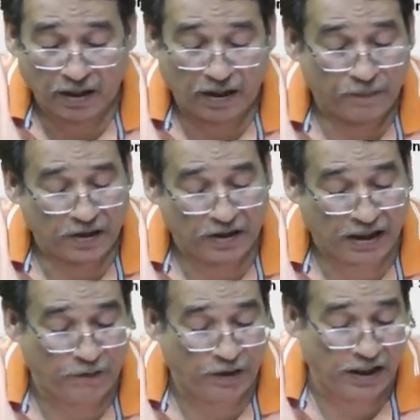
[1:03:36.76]

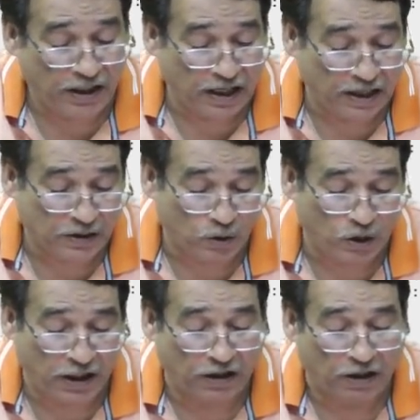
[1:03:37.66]
DVD are
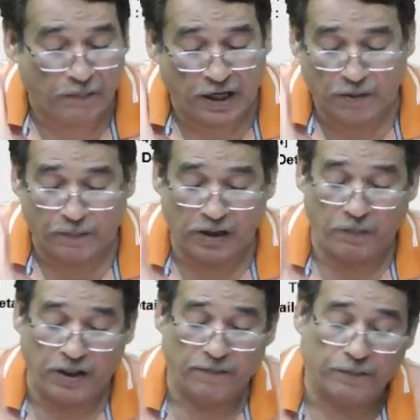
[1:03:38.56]
sold in Department
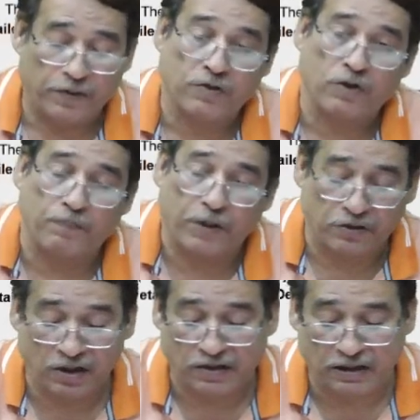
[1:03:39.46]
B. So
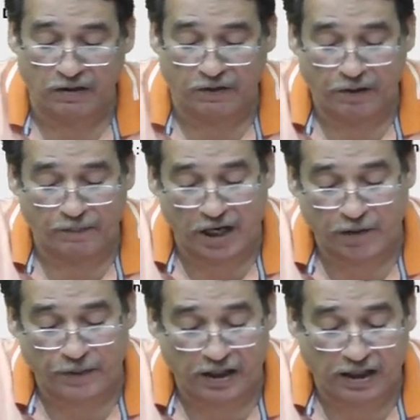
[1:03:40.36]
purchases of
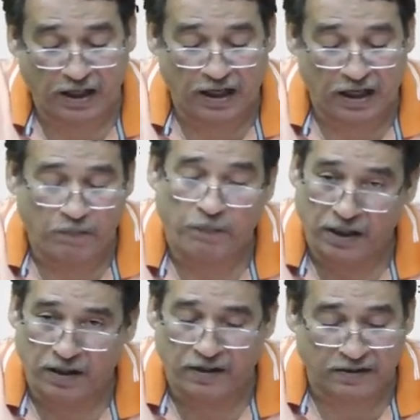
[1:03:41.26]
Department A and B
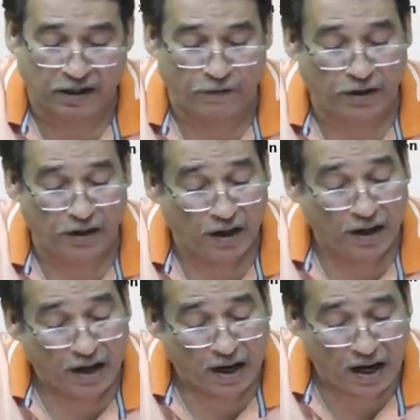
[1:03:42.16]
is given.
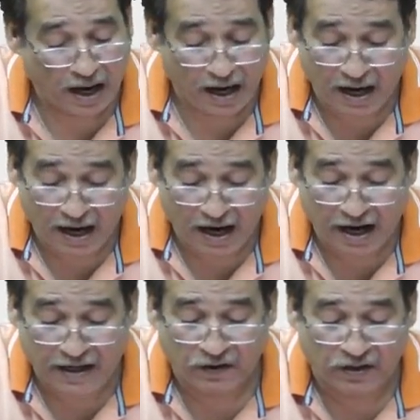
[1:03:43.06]

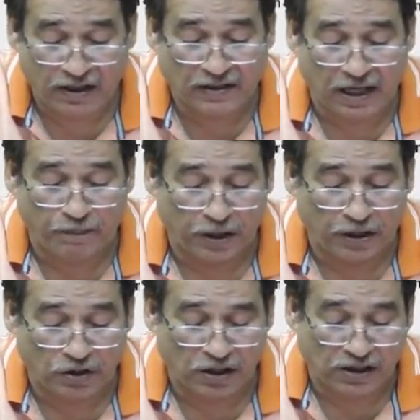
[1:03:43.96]
And these are
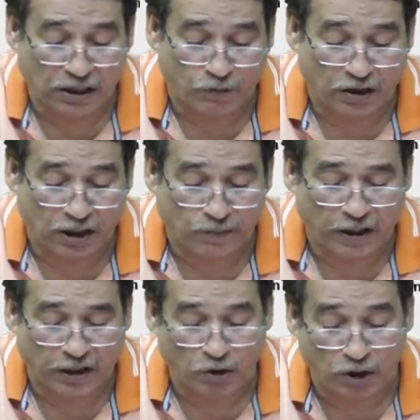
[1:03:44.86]
purchases with
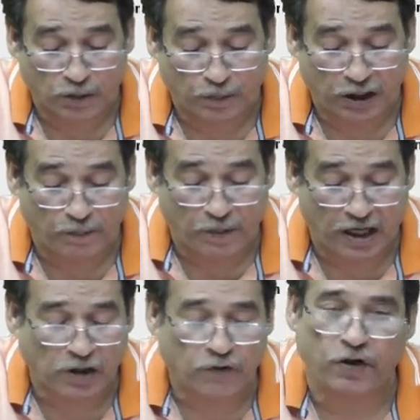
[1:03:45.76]
respect to spare
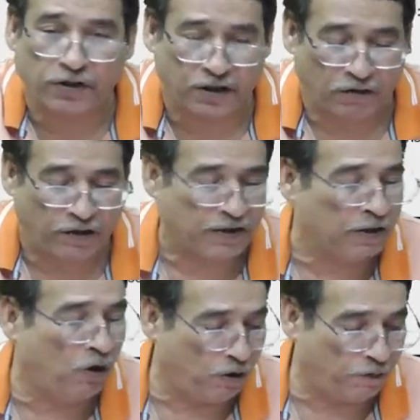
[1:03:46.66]
parts for servicing.
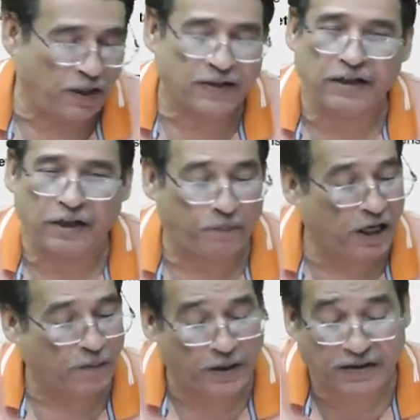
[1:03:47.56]
Obviously,
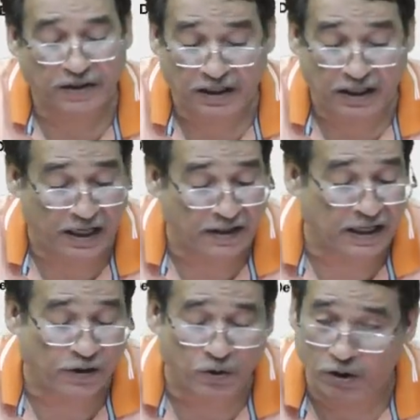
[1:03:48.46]
Department C, as I
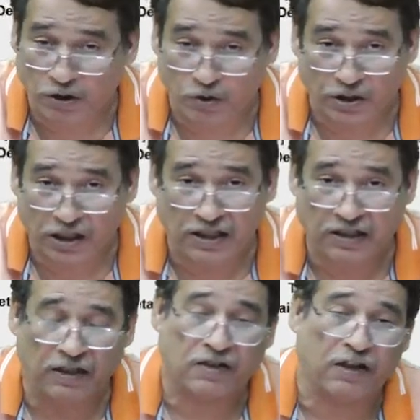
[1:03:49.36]
told you, deals
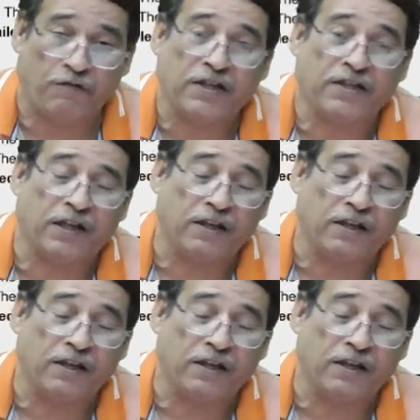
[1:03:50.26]
in servicing.